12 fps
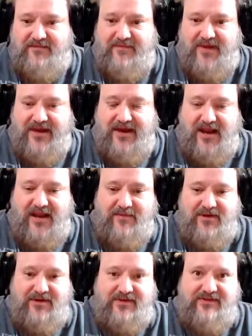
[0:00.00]
My name
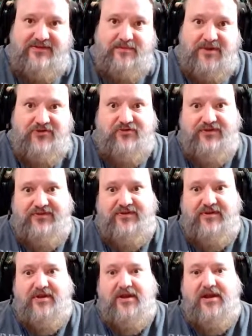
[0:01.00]
is Demetrus,
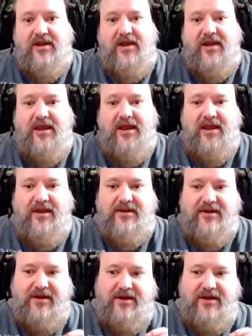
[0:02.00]
and